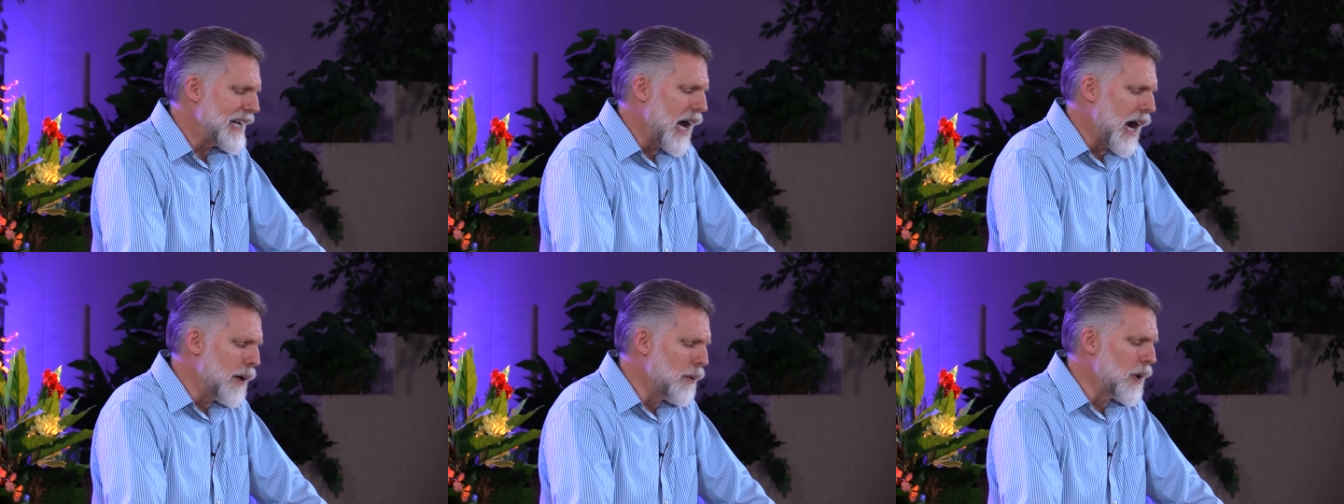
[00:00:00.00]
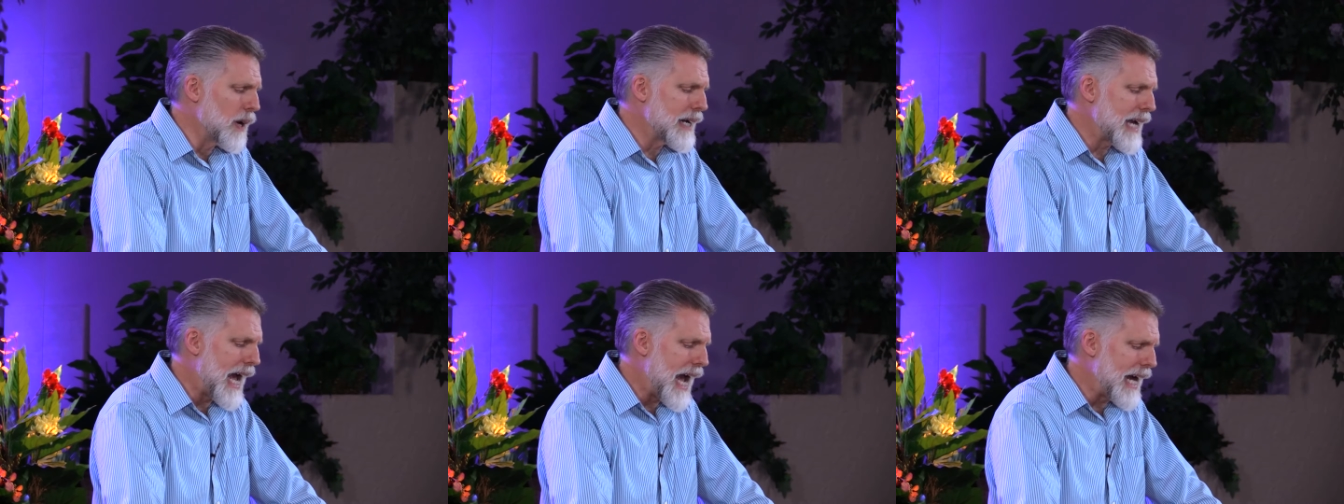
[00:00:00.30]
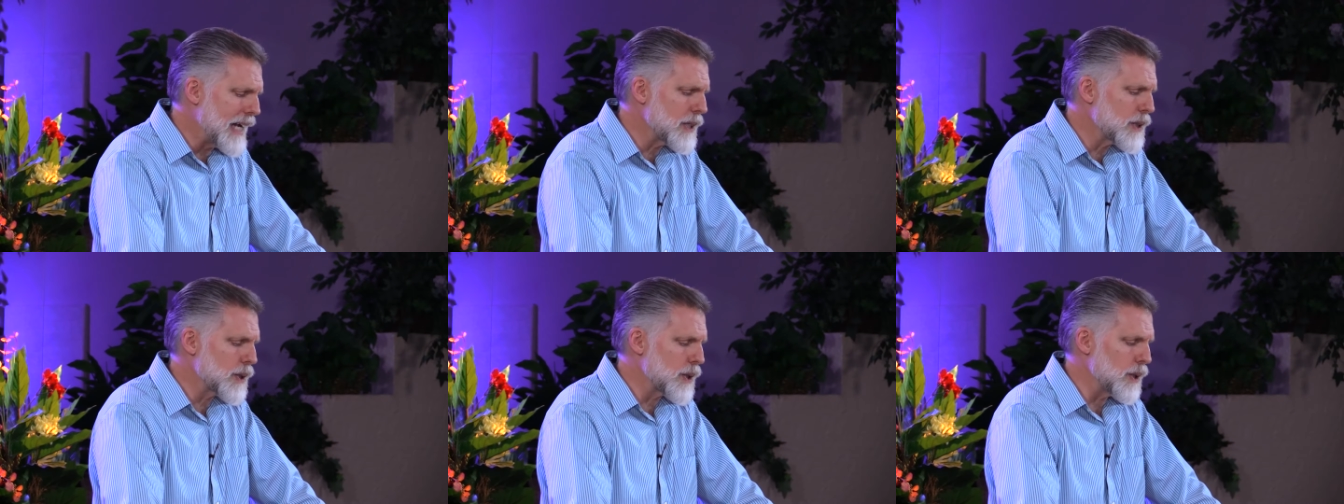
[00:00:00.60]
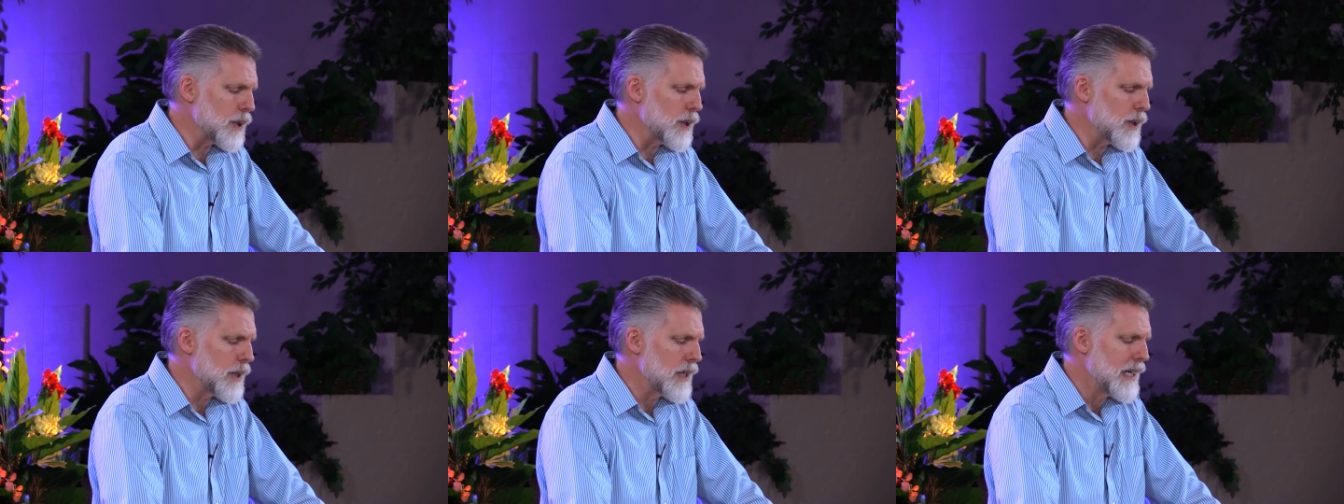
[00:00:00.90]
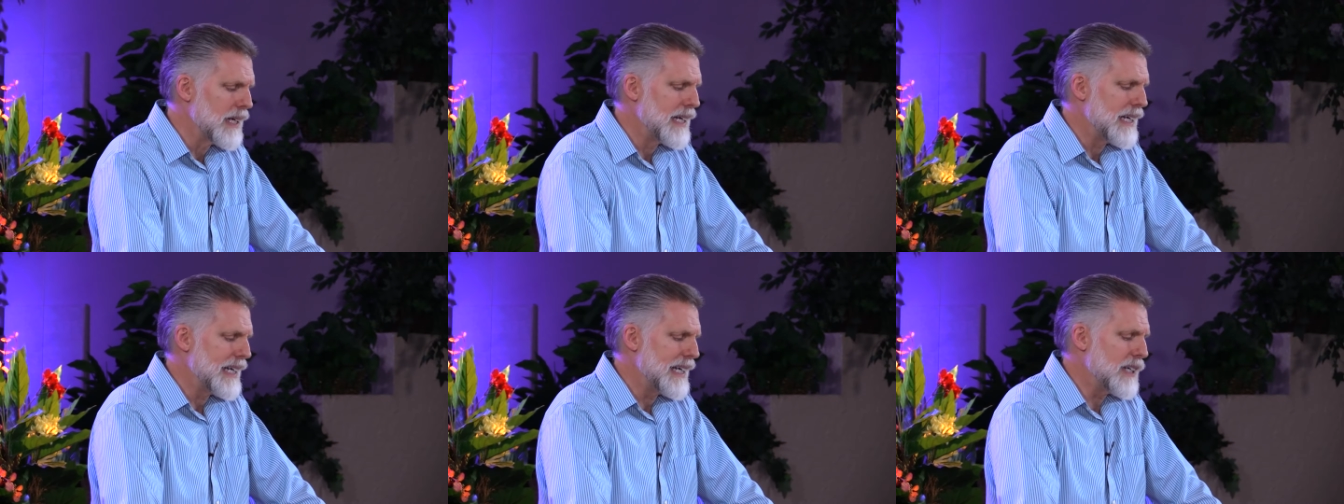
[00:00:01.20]
I will cast her
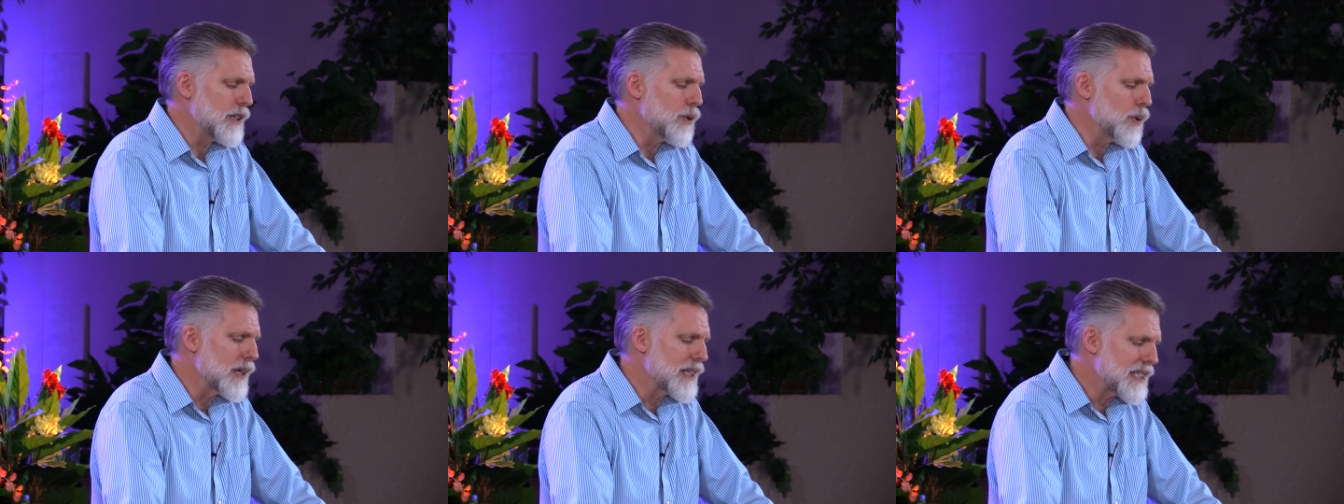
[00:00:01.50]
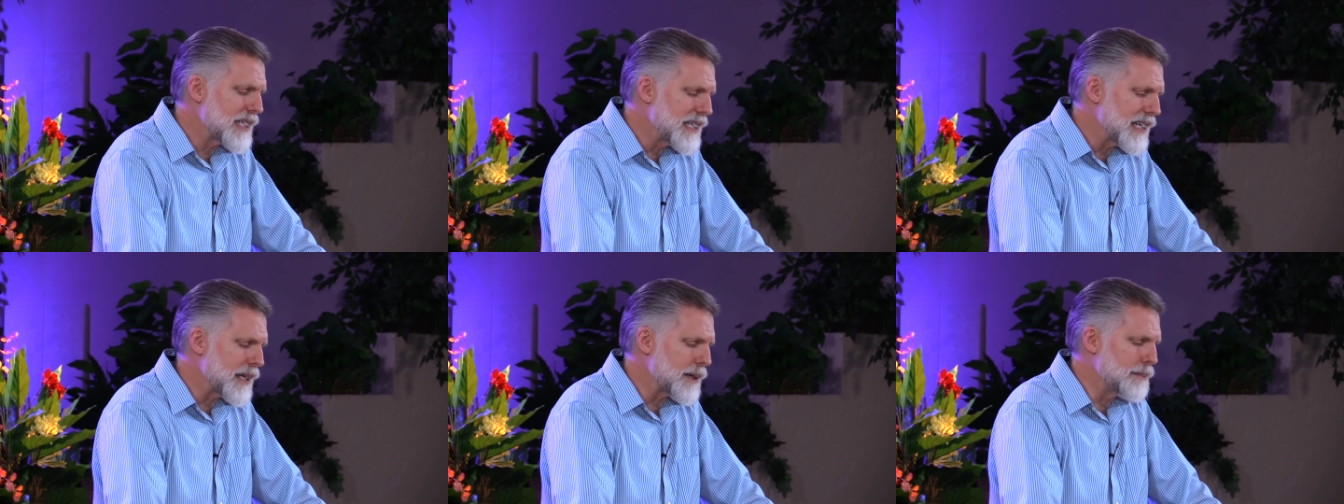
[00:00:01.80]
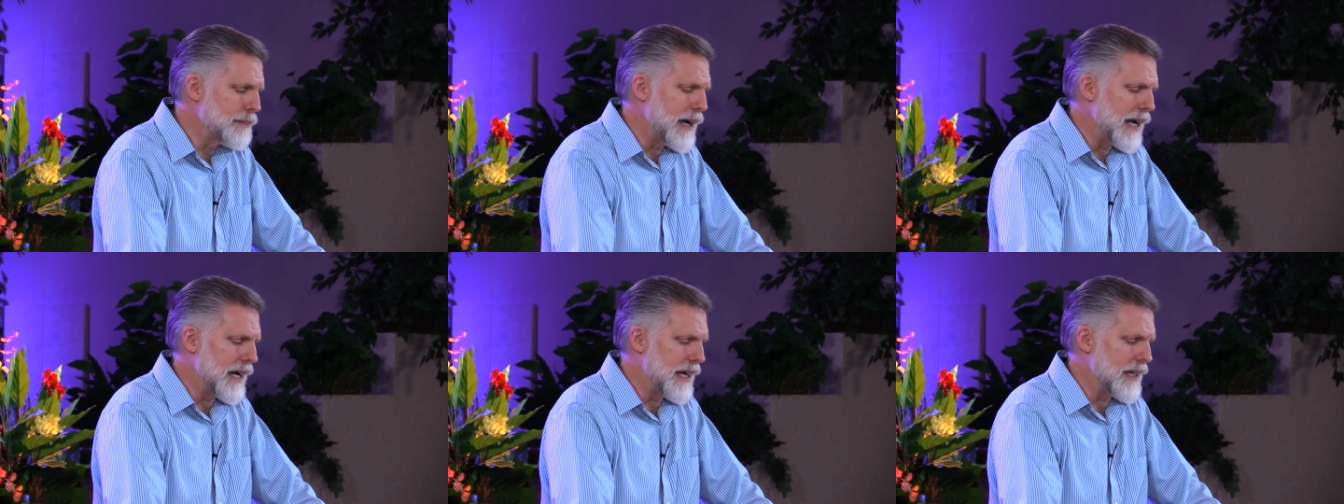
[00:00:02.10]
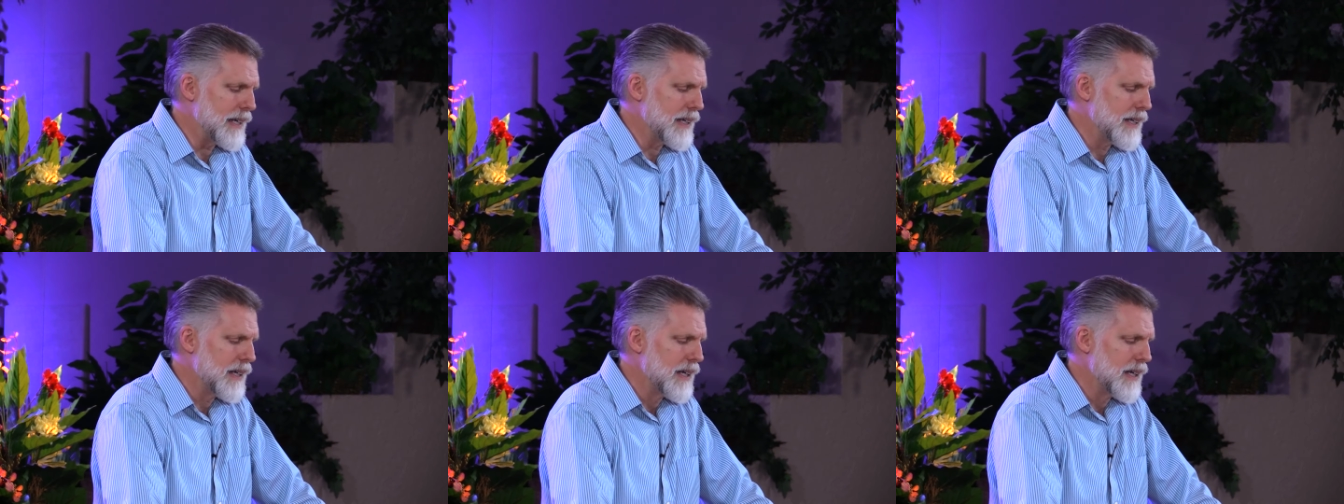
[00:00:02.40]
into a sick bed,